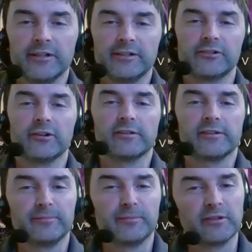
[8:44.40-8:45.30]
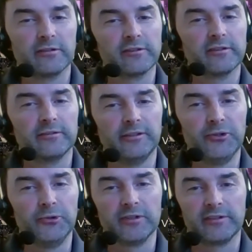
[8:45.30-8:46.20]
interesting because
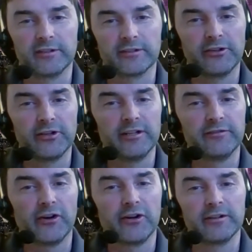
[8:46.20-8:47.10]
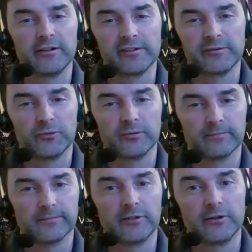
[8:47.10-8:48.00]
you as a creative artist
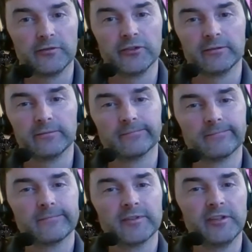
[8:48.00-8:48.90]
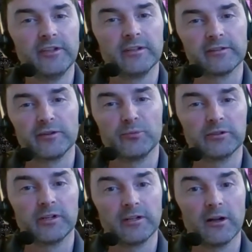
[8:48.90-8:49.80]
are often seen as someone
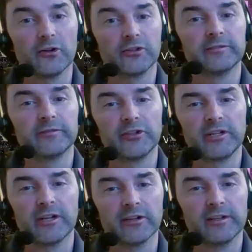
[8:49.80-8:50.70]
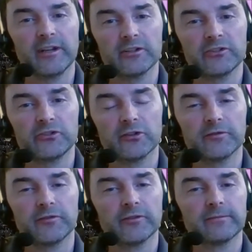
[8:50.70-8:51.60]
right on the very cutting edge of
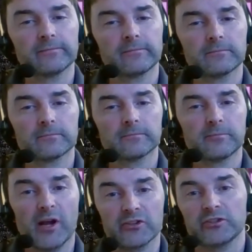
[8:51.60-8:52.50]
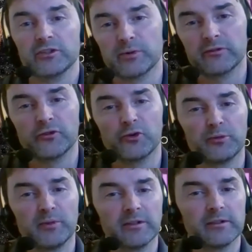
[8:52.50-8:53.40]
passionate
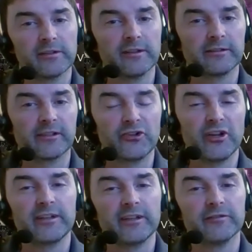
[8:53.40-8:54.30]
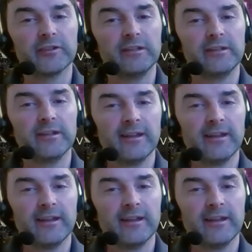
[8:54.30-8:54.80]
performance and creativity.